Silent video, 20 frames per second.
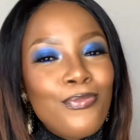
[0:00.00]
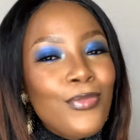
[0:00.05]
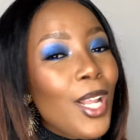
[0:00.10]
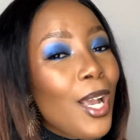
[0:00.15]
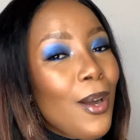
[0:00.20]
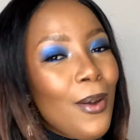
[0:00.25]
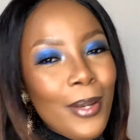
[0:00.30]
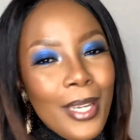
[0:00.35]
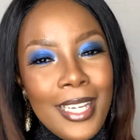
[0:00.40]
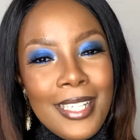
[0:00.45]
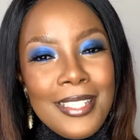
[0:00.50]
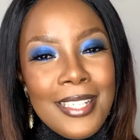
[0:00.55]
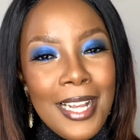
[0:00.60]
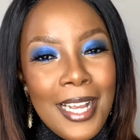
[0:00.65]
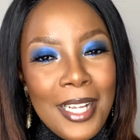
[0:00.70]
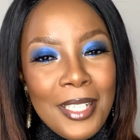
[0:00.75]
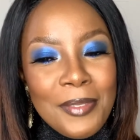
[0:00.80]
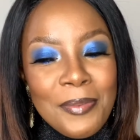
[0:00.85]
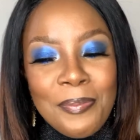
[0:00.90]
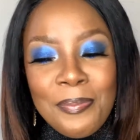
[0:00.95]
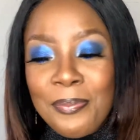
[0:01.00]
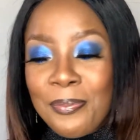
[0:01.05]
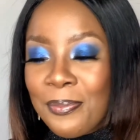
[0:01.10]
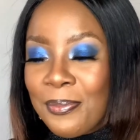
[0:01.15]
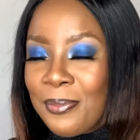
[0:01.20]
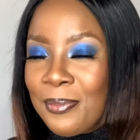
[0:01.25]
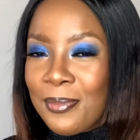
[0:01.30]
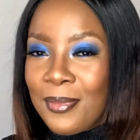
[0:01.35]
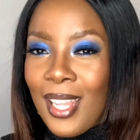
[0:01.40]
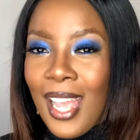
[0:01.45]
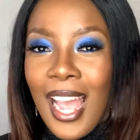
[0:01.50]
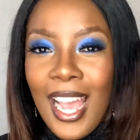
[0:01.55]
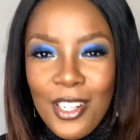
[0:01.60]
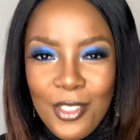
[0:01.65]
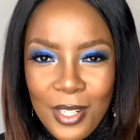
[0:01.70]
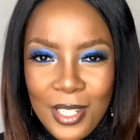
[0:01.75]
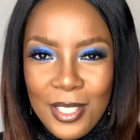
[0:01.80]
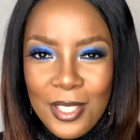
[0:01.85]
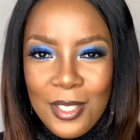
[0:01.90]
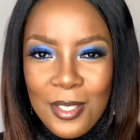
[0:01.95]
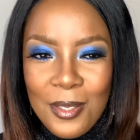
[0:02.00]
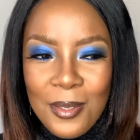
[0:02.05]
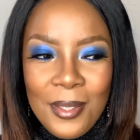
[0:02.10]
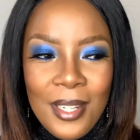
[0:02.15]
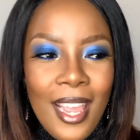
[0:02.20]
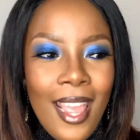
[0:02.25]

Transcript: okay, child, I trust you.